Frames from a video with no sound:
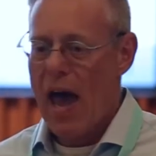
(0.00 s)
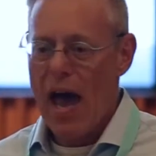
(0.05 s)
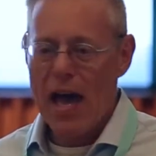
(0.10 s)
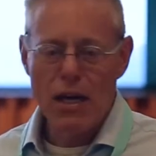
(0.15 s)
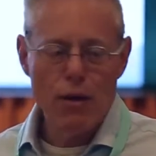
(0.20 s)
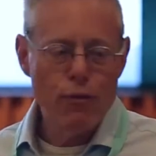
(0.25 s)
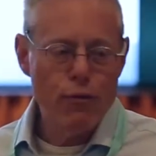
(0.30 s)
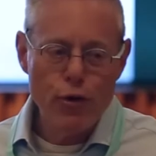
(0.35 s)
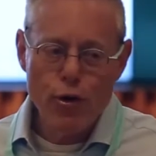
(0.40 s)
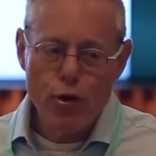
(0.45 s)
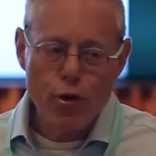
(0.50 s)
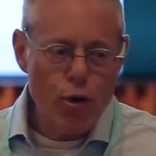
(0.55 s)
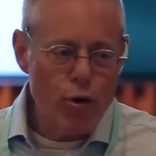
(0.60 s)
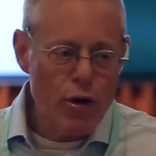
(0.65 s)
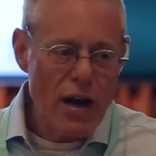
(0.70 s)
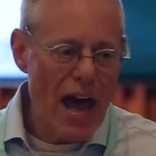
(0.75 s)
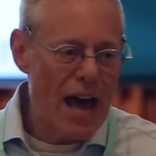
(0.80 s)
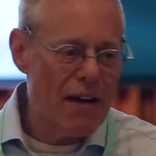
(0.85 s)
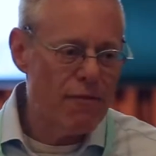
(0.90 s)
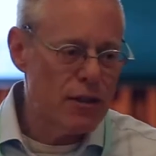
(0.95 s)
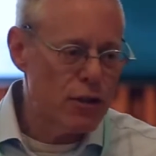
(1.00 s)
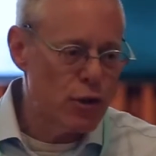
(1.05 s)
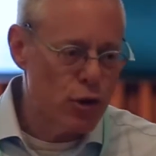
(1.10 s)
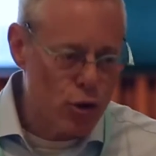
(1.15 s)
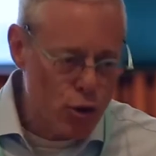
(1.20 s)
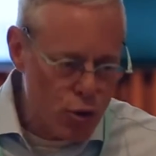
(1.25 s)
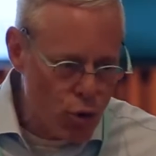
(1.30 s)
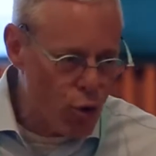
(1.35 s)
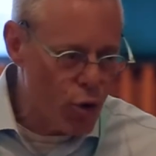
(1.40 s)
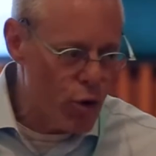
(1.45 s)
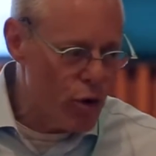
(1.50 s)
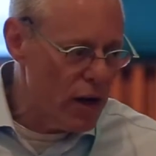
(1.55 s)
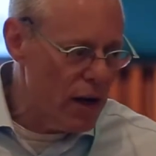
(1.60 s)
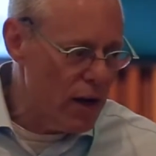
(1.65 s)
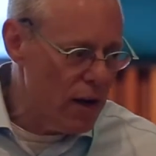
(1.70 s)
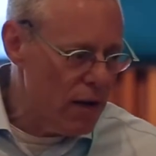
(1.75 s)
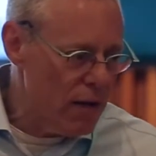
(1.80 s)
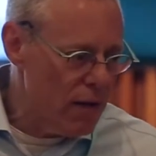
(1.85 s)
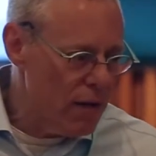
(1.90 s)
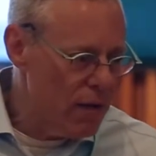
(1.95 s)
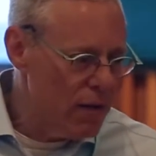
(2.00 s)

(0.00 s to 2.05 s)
And if you don't have a story